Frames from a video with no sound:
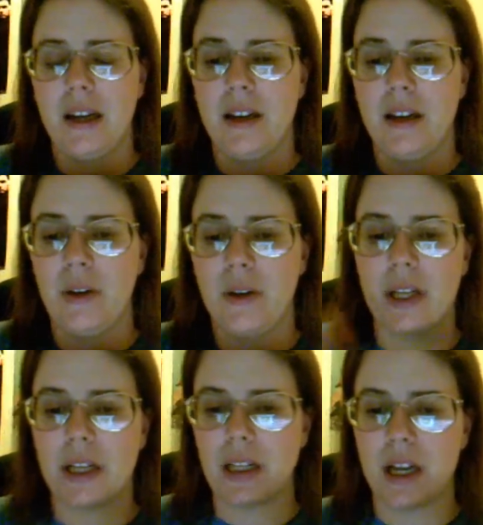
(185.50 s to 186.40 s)
You know what
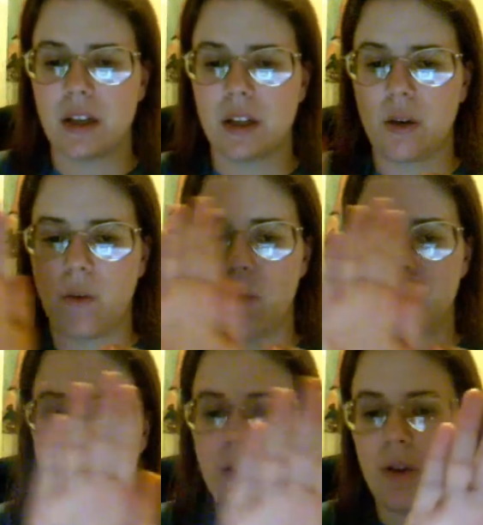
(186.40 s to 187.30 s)
they say is, if
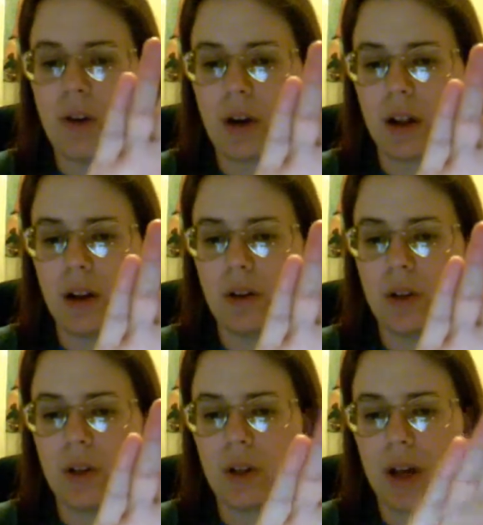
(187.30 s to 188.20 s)
one door
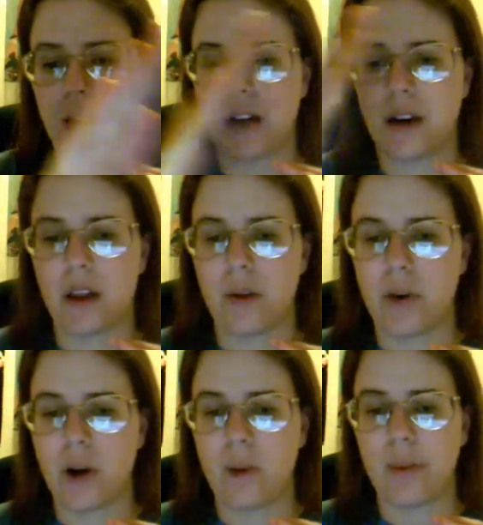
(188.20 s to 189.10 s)
closes and another
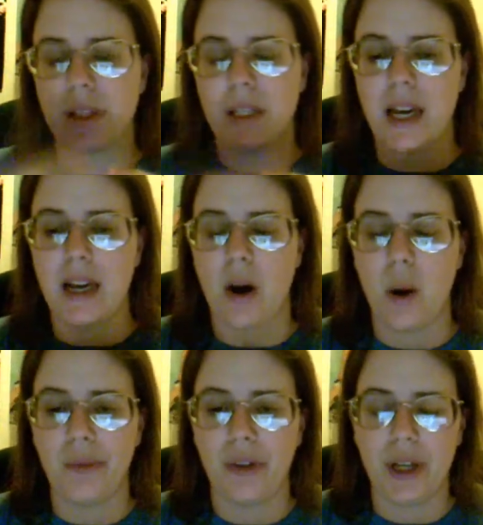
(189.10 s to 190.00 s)
one opens, and
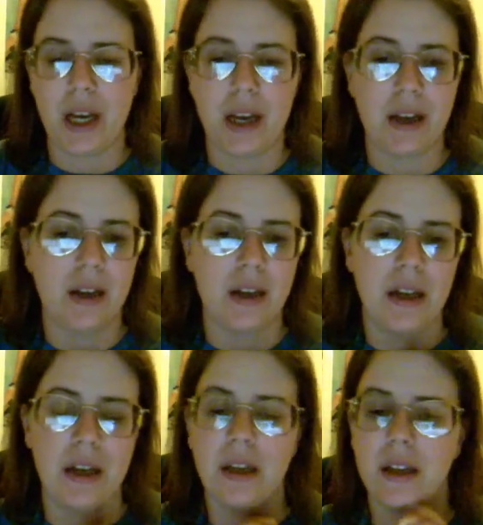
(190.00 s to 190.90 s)
hopefully
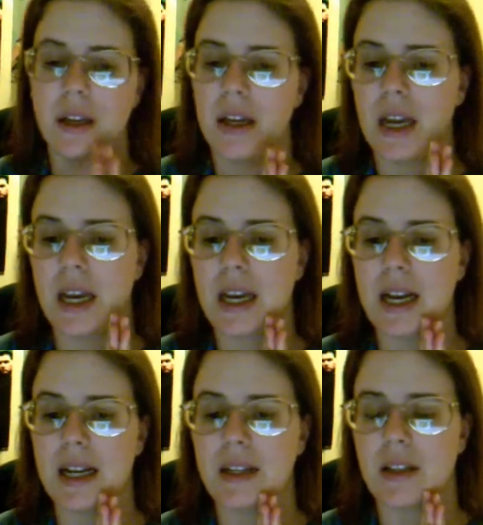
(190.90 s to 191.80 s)
he
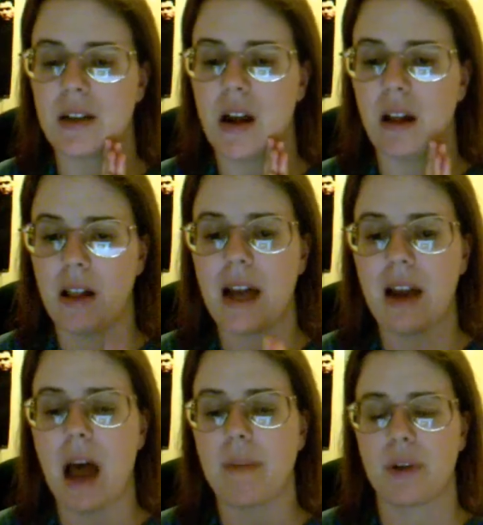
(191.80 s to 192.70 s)
gets a lot
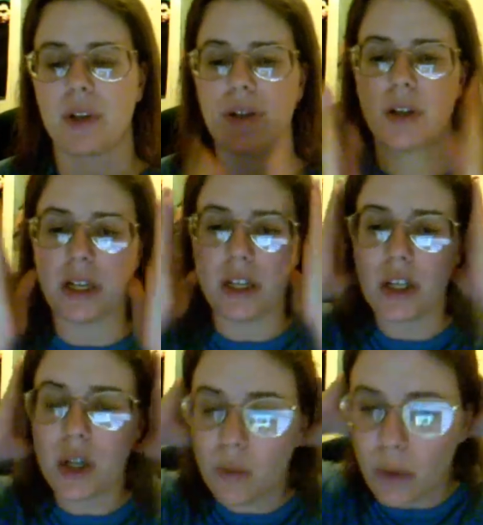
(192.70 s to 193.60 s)
of opportunities
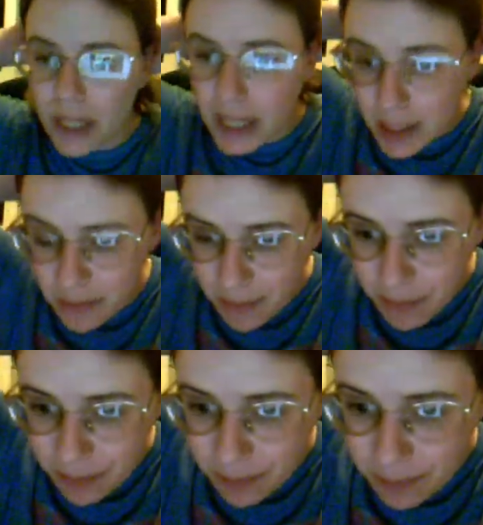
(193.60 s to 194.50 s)
to really,
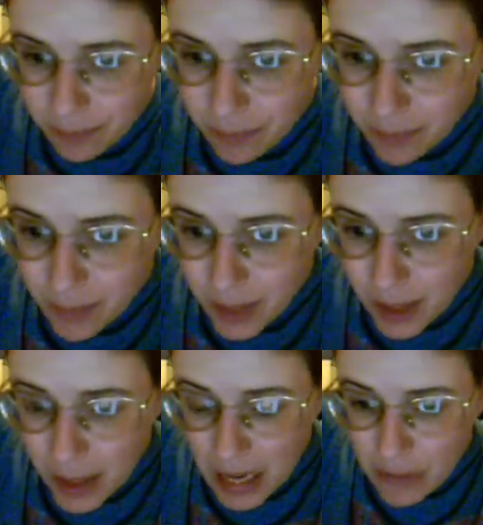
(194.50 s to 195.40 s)

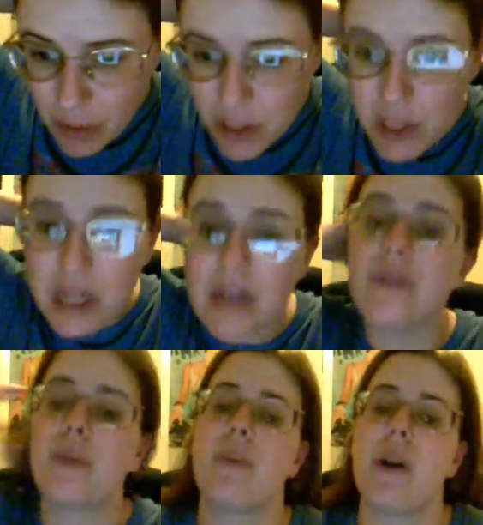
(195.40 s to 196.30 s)
if he wants to stay in
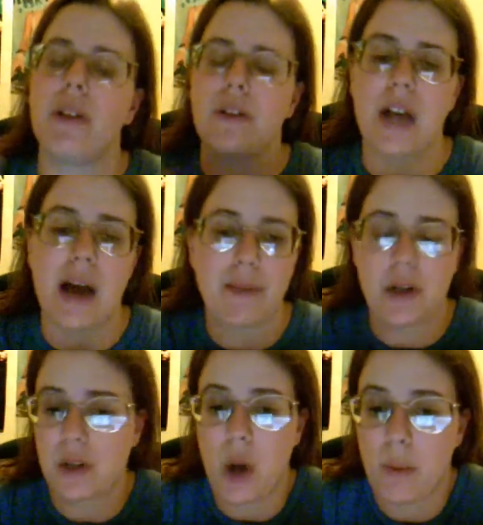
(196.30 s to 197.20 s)
football, there's
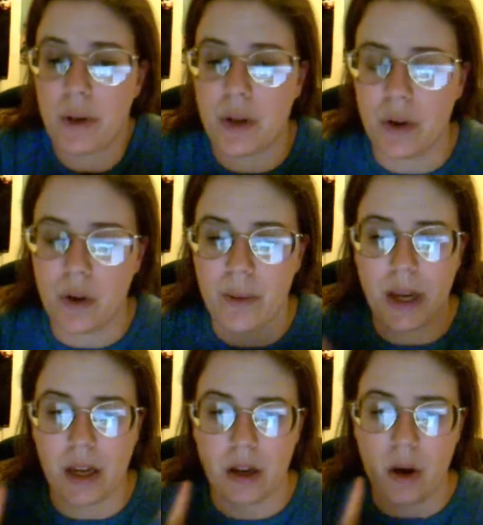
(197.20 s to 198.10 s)
options open to him. He
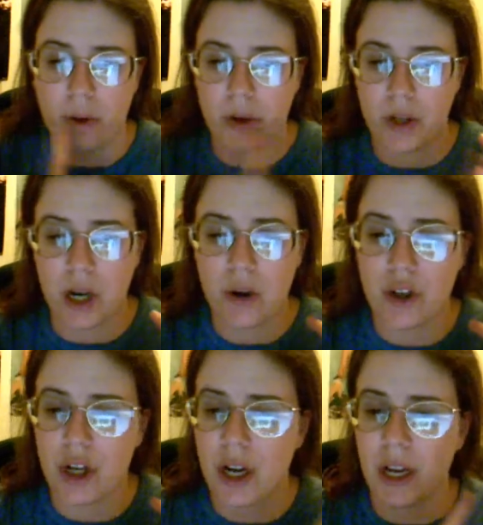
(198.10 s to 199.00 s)
can go into
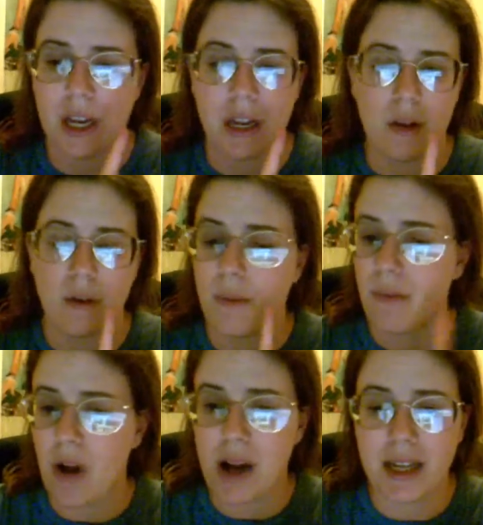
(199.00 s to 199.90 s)
coaching, he can go into
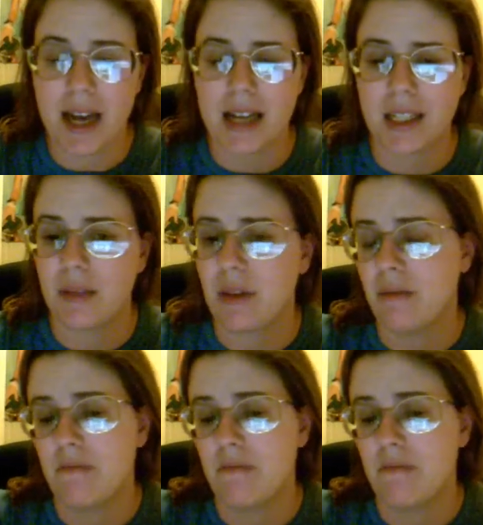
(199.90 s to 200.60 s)
broadcasting,